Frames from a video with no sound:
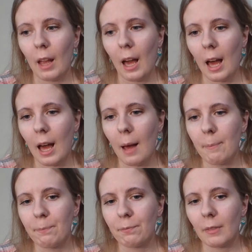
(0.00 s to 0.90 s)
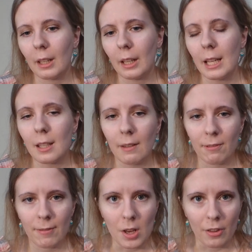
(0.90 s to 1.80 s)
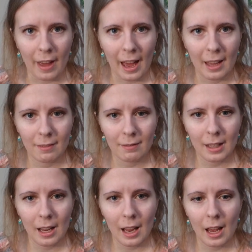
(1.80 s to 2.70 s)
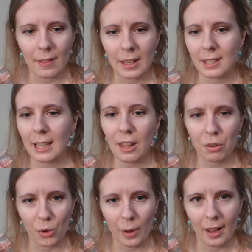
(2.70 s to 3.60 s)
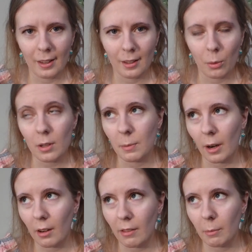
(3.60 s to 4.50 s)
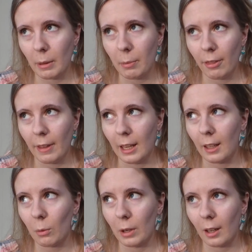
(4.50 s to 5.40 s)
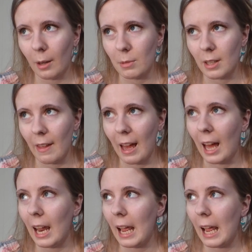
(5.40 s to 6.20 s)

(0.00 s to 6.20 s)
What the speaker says: kids can feel that. They see through it. They're way smarter than people think when it comes to that.